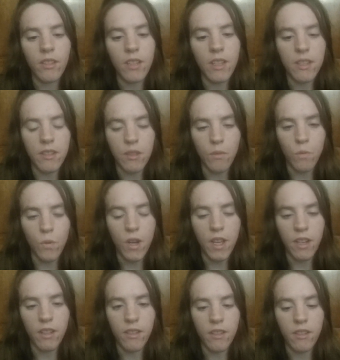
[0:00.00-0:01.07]
He is the
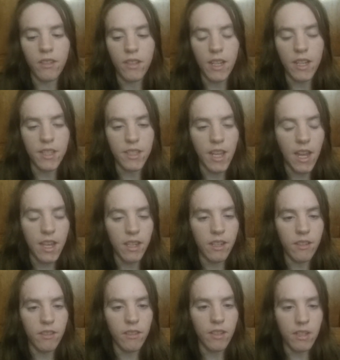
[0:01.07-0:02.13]
one that is
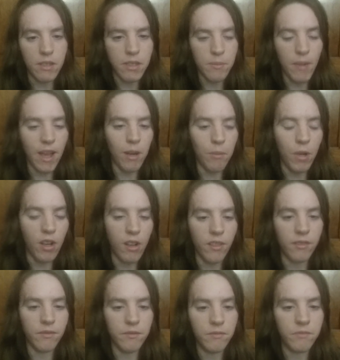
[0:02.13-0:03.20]
hated and spat upon.